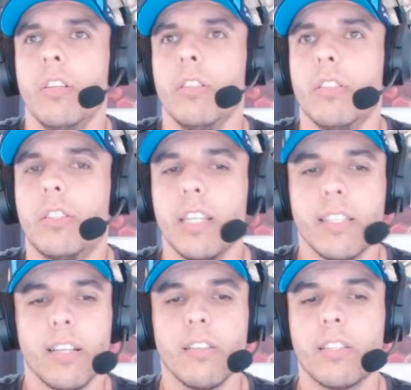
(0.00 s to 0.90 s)

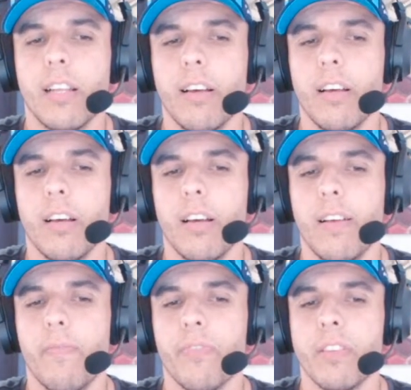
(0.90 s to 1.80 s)

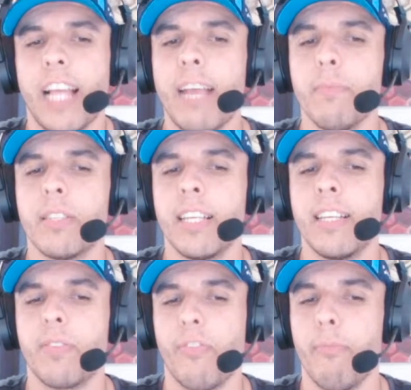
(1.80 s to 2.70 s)
Jeez, name
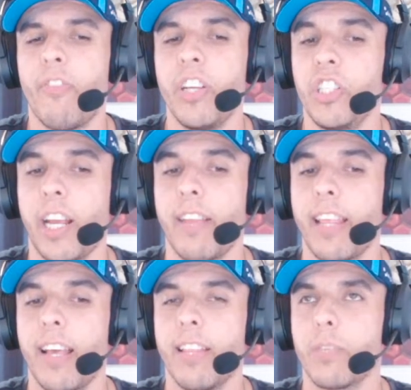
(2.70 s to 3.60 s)
seems Fijian
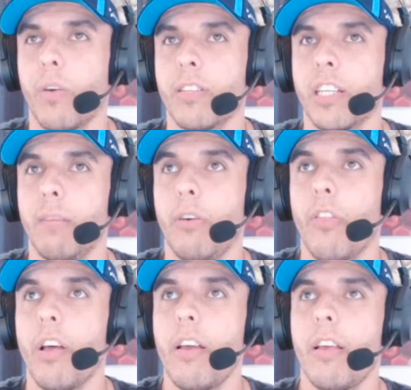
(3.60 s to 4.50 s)
there. That's why I said
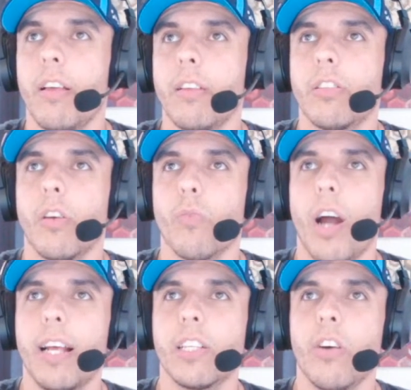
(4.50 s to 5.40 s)
Namode. So
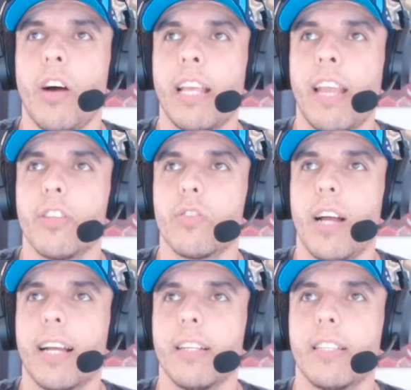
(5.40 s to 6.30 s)
right-hand side here for the
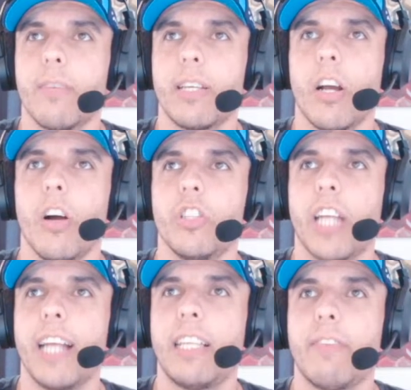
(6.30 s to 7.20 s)
Dragons. Here we go.
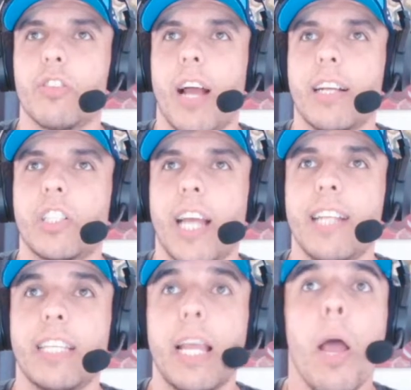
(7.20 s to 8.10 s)
Chansey for the Dragons.
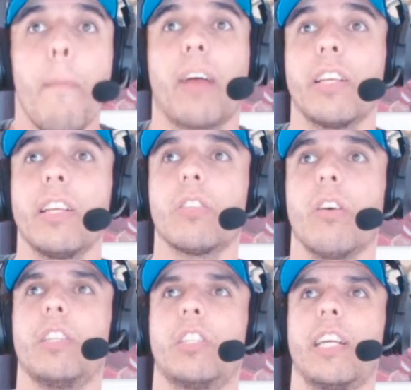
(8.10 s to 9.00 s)
Chansey back on the
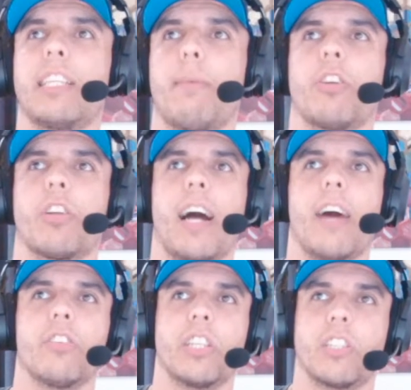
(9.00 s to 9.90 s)
inside. Jeez, Emma
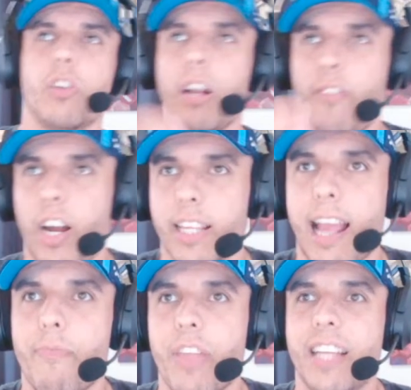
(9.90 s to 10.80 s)
Tonagato. She tried to find a
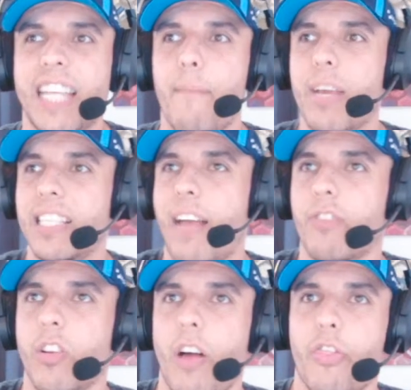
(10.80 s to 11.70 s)
gap there. 10 metres out
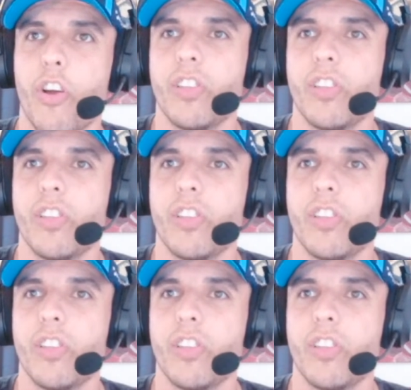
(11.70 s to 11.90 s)
from the line. Third